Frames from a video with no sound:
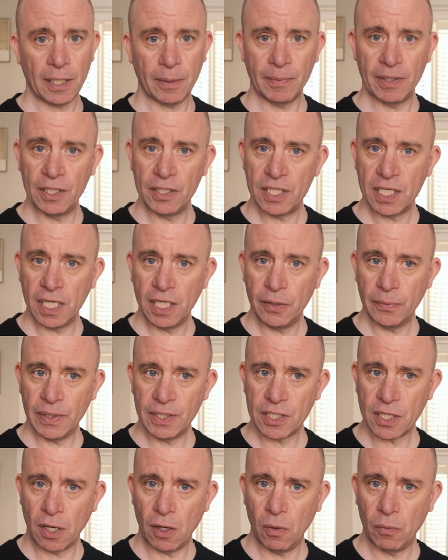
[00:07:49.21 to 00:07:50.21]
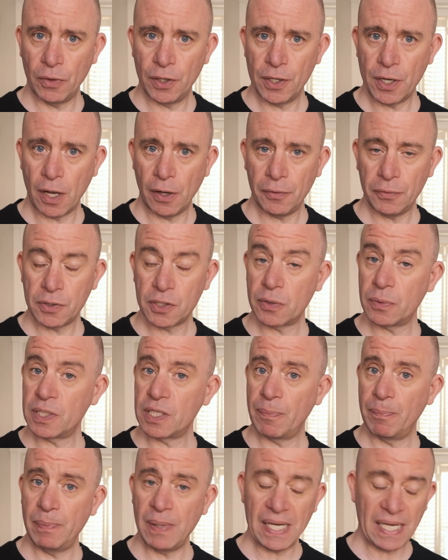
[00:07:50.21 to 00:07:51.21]
I'm continuing to hold the note, so it's
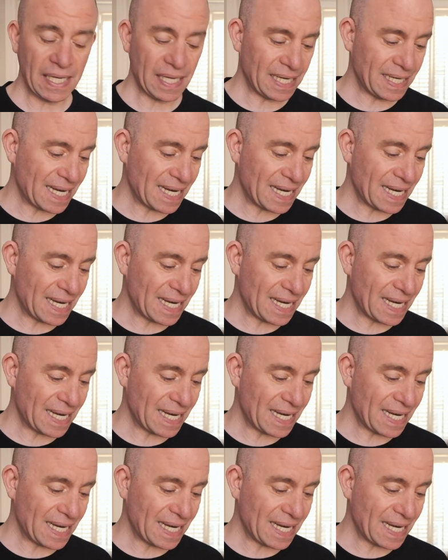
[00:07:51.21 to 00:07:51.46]
a beat.